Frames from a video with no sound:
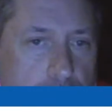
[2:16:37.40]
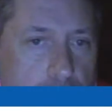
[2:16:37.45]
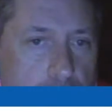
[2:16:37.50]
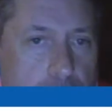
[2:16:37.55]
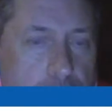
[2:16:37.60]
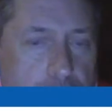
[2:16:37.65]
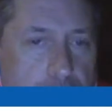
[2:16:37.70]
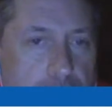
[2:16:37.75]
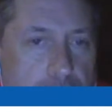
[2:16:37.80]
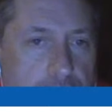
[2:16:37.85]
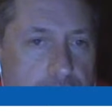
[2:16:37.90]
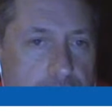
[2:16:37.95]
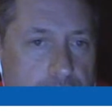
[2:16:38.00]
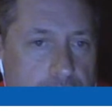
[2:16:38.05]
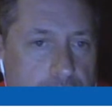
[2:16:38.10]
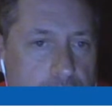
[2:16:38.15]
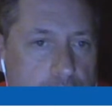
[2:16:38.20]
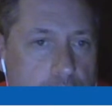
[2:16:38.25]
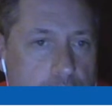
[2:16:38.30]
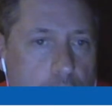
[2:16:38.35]
Okay.
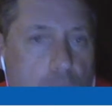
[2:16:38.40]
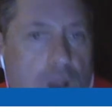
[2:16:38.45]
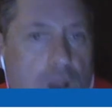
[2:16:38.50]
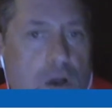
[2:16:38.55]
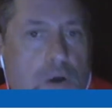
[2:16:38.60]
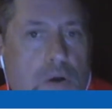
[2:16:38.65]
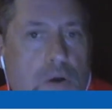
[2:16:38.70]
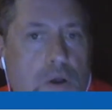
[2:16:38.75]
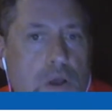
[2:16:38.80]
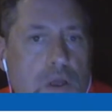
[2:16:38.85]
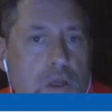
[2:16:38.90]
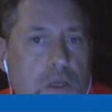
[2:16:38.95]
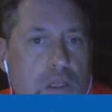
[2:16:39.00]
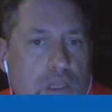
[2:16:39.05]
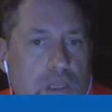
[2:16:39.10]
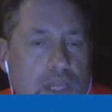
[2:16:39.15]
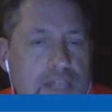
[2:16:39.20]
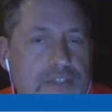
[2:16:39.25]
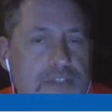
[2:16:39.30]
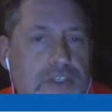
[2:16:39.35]
Well,
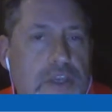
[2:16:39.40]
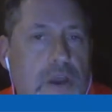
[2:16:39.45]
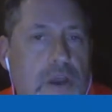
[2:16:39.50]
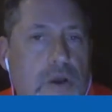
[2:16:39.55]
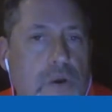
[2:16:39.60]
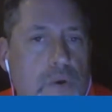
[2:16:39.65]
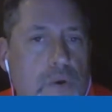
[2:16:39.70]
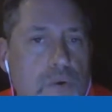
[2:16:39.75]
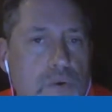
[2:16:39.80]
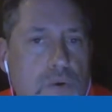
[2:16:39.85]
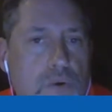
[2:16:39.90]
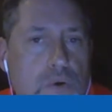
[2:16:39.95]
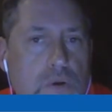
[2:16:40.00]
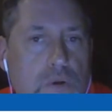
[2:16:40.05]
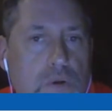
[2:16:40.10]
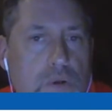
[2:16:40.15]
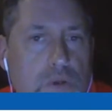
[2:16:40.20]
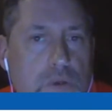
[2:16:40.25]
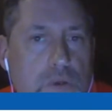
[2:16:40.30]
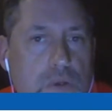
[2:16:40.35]
let's go
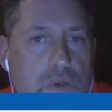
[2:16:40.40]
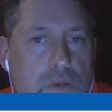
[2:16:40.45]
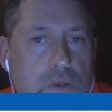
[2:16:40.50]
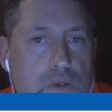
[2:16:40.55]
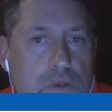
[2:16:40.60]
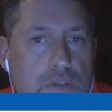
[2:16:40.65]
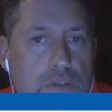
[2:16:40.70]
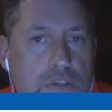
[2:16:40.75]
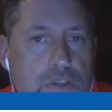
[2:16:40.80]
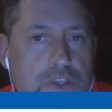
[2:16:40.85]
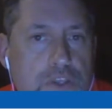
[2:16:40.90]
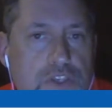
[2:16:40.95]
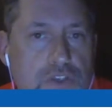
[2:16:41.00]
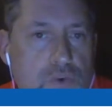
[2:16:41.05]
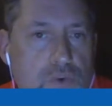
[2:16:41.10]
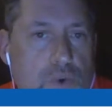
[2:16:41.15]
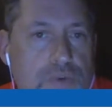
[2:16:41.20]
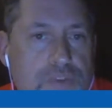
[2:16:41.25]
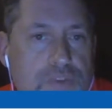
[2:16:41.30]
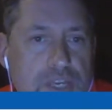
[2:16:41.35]
to this
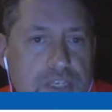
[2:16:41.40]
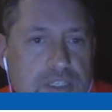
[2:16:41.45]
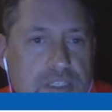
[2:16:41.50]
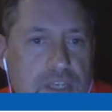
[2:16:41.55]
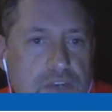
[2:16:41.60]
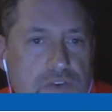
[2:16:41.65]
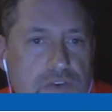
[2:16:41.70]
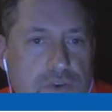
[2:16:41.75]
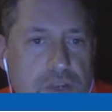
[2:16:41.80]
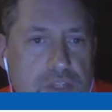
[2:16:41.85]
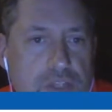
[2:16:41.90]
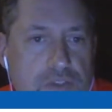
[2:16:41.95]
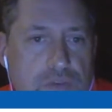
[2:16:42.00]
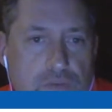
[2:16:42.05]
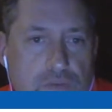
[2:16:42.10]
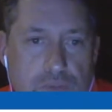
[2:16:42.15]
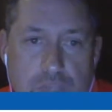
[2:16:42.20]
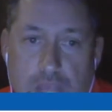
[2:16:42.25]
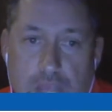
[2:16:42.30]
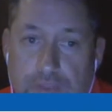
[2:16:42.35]
northeast entrance.
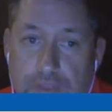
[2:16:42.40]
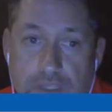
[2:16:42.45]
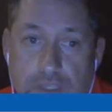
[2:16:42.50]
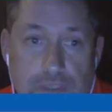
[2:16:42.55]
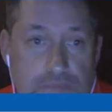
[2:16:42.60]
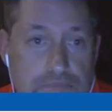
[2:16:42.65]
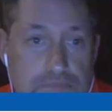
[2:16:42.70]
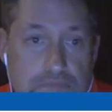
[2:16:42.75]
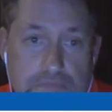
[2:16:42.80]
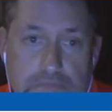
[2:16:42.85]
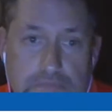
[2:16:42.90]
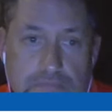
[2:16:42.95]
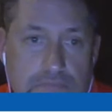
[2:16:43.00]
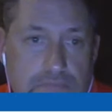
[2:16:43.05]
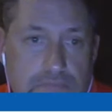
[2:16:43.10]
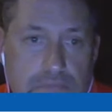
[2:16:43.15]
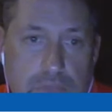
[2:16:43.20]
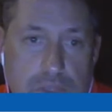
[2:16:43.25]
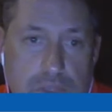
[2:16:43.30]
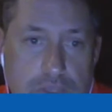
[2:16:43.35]
We've got this,
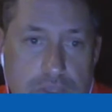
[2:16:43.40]
you know,